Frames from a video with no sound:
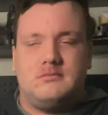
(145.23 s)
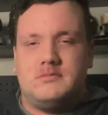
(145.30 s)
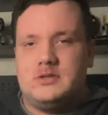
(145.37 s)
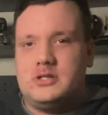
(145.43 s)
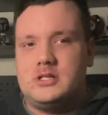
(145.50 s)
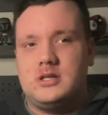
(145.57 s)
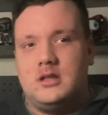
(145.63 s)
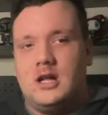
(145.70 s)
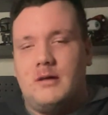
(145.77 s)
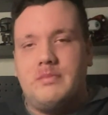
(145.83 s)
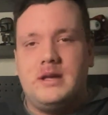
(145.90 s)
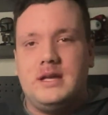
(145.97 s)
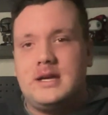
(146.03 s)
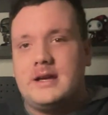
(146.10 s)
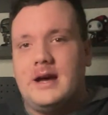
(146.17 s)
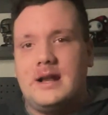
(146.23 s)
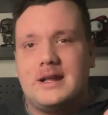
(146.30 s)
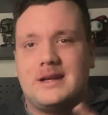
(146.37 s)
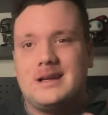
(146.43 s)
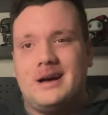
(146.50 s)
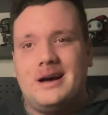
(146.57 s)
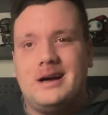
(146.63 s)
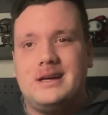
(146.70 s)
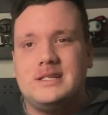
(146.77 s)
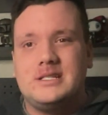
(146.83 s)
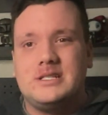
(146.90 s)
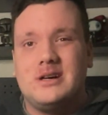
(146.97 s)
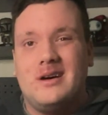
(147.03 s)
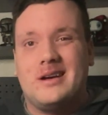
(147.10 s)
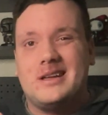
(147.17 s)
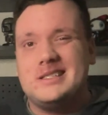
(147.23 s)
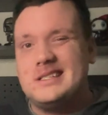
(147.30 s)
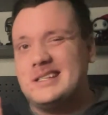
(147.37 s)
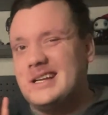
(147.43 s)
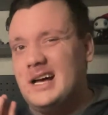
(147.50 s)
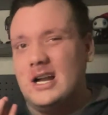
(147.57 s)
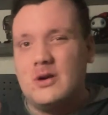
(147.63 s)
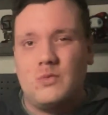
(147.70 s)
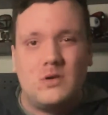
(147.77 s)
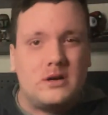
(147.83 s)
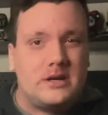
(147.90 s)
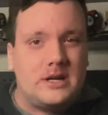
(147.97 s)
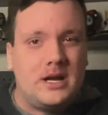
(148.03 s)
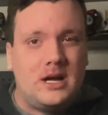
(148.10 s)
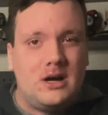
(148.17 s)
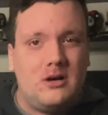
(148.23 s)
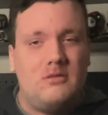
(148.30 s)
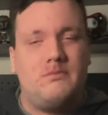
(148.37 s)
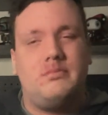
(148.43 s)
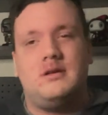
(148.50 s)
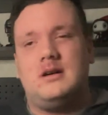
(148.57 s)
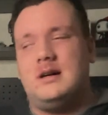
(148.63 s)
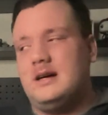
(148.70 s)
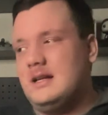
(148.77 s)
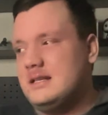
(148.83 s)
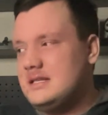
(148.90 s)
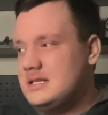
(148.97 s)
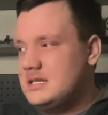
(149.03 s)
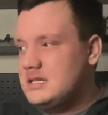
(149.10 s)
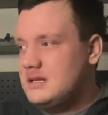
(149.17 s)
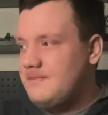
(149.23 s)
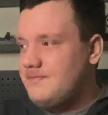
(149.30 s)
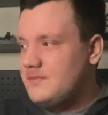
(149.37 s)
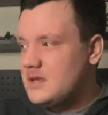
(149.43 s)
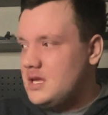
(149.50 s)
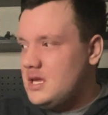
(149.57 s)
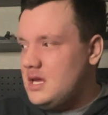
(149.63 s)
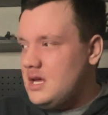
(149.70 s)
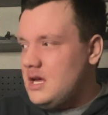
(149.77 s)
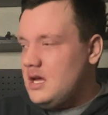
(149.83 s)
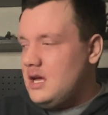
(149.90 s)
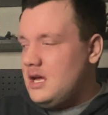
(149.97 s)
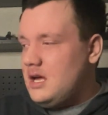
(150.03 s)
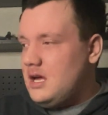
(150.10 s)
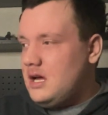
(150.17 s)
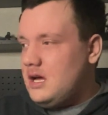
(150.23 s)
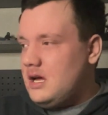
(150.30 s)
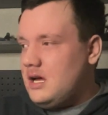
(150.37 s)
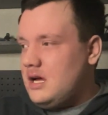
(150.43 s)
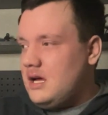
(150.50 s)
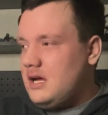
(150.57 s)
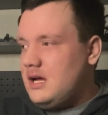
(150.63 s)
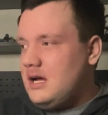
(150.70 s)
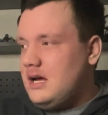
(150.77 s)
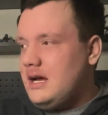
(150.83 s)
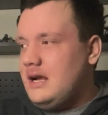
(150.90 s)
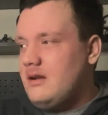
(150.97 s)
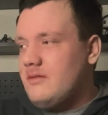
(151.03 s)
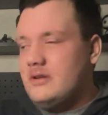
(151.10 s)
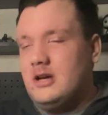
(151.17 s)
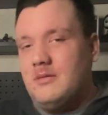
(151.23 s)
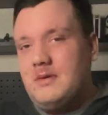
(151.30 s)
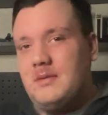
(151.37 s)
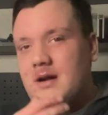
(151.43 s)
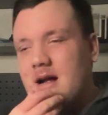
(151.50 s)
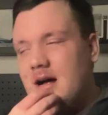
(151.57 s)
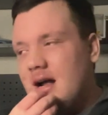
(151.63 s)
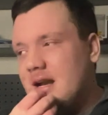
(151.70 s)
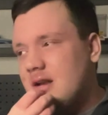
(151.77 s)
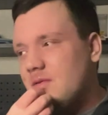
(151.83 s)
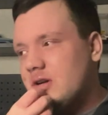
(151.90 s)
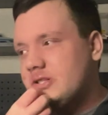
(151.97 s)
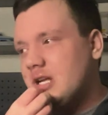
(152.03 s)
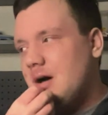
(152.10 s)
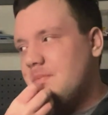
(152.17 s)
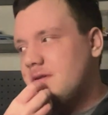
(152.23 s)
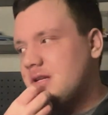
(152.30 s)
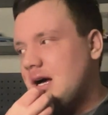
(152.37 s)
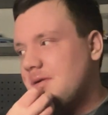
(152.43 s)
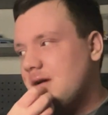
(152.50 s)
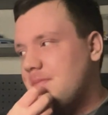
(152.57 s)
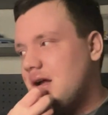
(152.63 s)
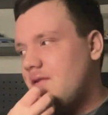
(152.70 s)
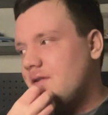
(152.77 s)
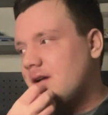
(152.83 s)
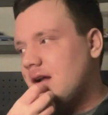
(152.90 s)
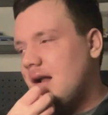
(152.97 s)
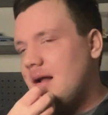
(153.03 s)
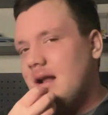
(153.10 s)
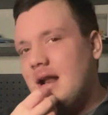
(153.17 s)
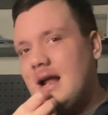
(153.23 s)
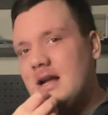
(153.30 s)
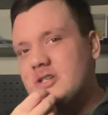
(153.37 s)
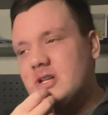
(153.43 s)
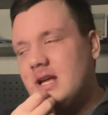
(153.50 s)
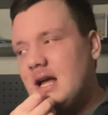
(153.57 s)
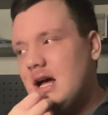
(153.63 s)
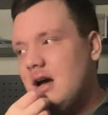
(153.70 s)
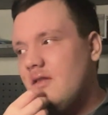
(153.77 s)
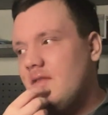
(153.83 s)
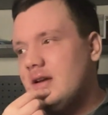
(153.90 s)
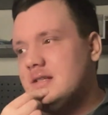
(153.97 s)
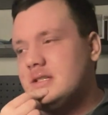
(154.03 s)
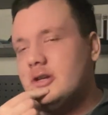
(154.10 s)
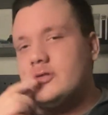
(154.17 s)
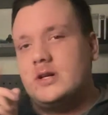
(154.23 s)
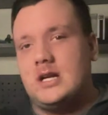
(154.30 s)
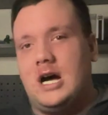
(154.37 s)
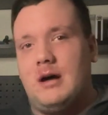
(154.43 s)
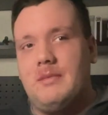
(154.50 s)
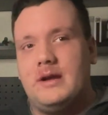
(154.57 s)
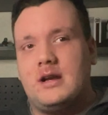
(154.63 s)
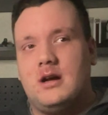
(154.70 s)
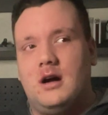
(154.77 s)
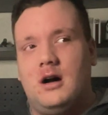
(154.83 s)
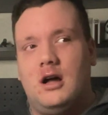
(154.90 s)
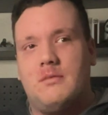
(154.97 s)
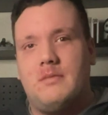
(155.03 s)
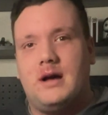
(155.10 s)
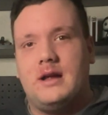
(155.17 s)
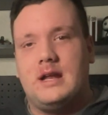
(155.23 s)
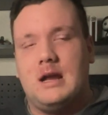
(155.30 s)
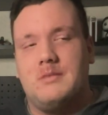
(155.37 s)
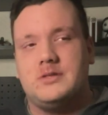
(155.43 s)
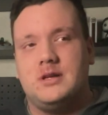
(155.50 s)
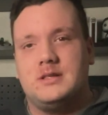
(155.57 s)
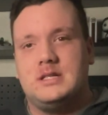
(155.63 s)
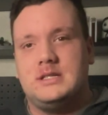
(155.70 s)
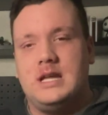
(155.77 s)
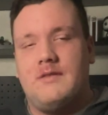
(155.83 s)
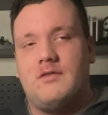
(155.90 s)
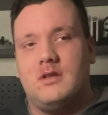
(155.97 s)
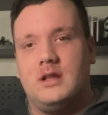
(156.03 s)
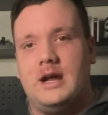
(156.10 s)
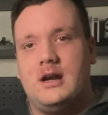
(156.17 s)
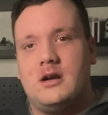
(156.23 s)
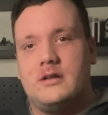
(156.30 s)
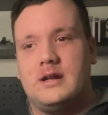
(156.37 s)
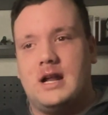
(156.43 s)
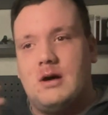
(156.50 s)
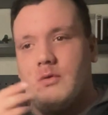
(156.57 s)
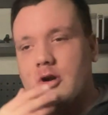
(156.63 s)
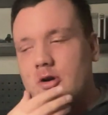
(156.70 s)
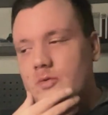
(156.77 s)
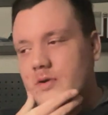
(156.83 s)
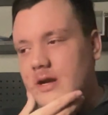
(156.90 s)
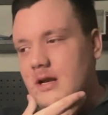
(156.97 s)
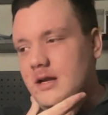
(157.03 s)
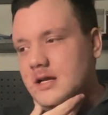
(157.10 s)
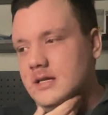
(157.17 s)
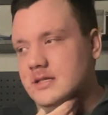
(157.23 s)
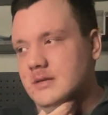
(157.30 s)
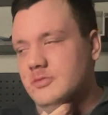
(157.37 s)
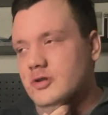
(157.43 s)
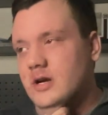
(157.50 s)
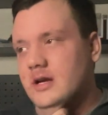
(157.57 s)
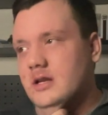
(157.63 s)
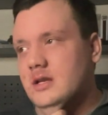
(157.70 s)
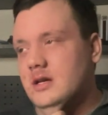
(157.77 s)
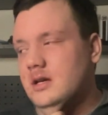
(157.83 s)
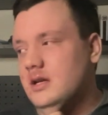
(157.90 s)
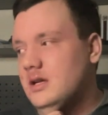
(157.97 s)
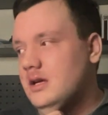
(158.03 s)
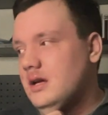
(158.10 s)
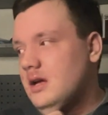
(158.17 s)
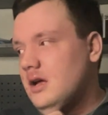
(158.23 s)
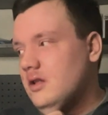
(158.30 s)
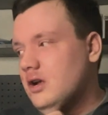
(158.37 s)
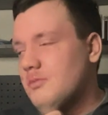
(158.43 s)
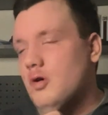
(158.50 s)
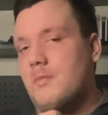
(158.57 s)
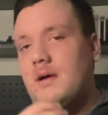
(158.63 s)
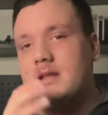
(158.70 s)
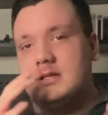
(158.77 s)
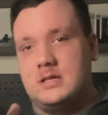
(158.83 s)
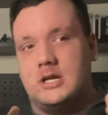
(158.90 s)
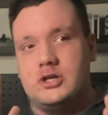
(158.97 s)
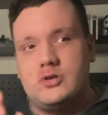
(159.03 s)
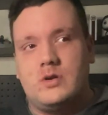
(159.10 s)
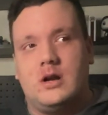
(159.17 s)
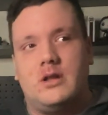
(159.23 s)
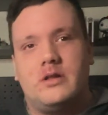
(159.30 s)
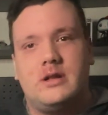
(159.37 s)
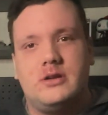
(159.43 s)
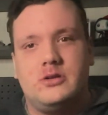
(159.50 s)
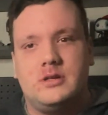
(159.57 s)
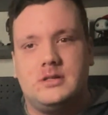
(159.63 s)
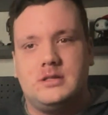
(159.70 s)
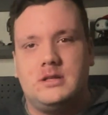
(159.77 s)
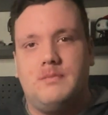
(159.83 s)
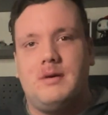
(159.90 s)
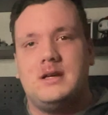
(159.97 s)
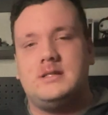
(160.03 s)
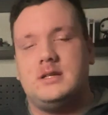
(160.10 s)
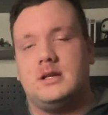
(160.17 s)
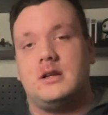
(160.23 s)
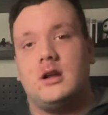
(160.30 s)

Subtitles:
schlubby kind of guy, so I guess he kind of work out, but I don't know. Maybe I need to watch Top Gun Maverick. I actually have a Century comic on my Amazon to save for later that I want to read because I'm trying to learn more about the Century other than just the basic